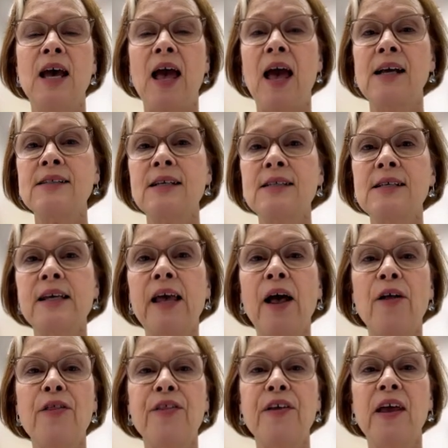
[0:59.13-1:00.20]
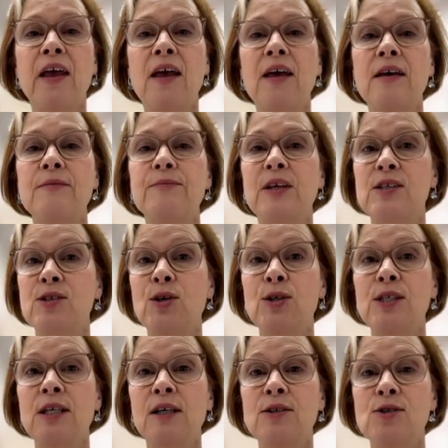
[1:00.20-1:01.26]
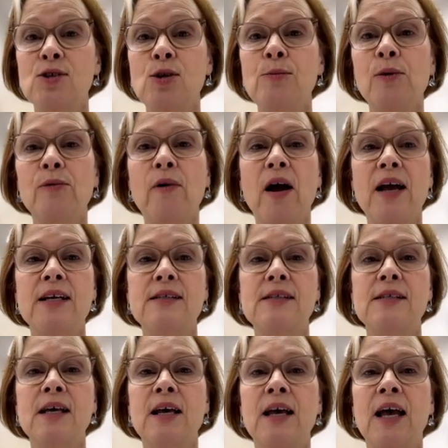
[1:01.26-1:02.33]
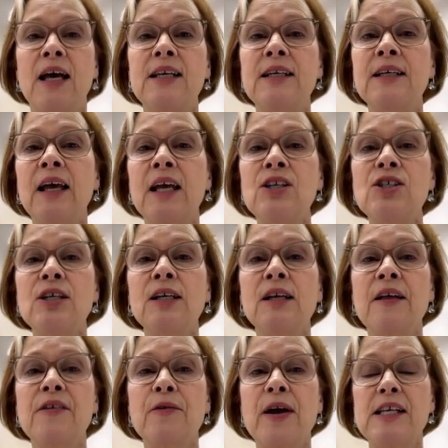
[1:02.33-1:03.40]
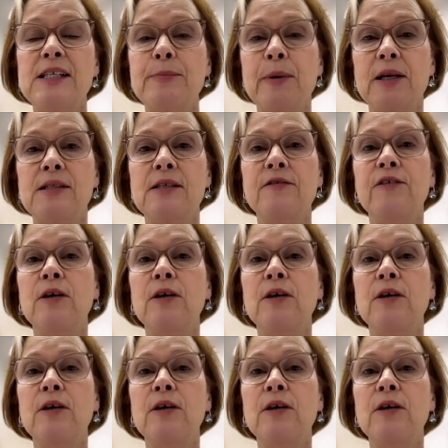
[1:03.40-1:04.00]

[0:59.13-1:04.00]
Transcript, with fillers: accessing healthcare, asserting consumer rights, and engaging in other aspects of